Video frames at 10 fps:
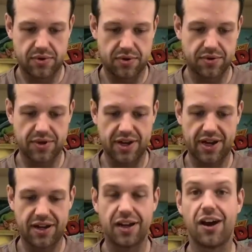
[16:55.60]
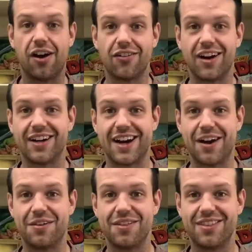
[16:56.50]
Okay. All right.
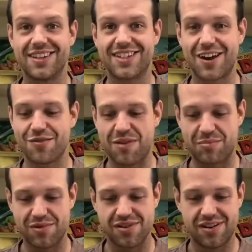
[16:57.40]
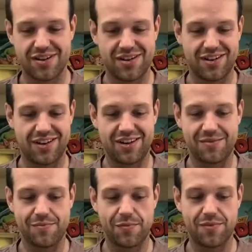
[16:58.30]
Now, this I remember.
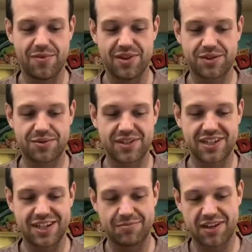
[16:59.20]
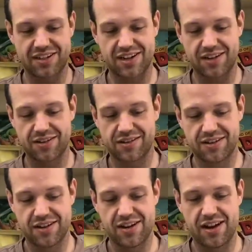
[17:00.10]
This was the eBay seller,
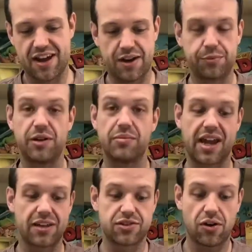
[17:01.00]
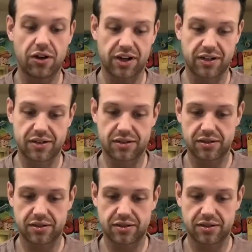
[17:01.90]
and we began talking.